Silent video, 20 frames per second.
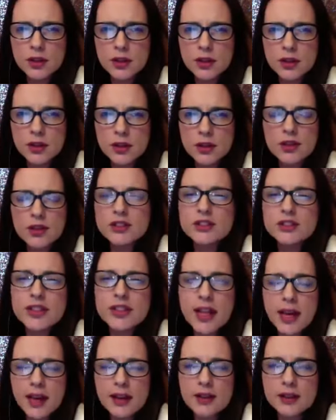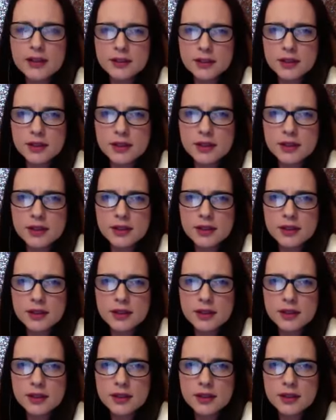They're talented.
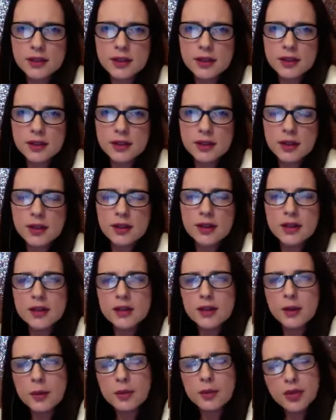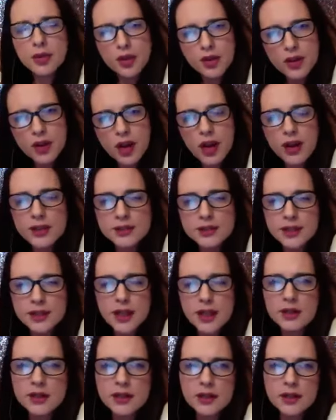They're not
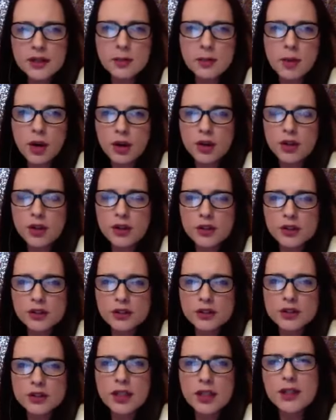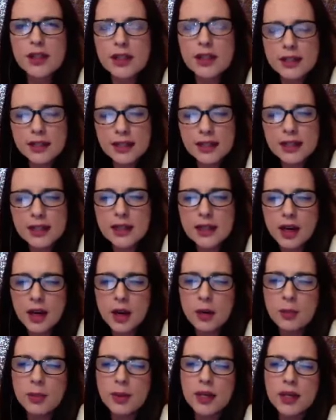talented marketers, and they need
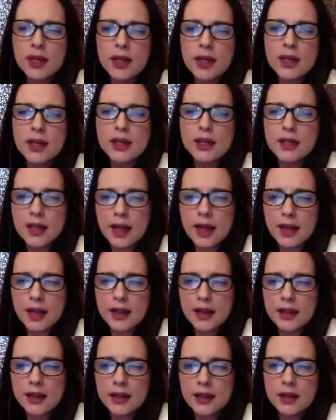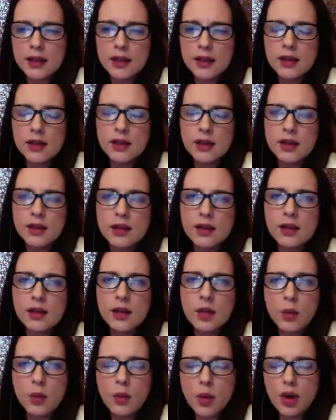help getting the
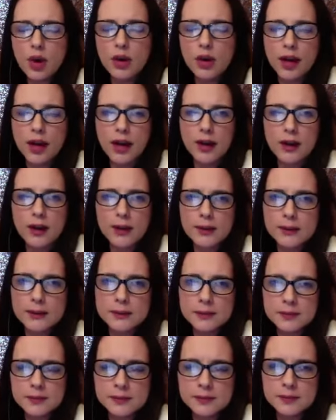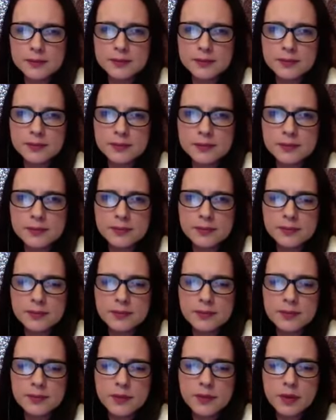word out.
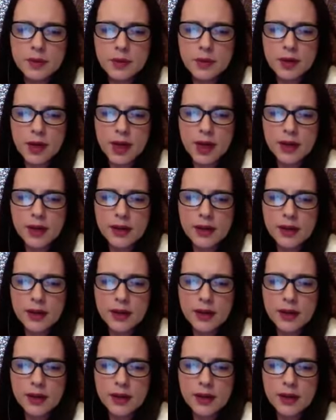Okay?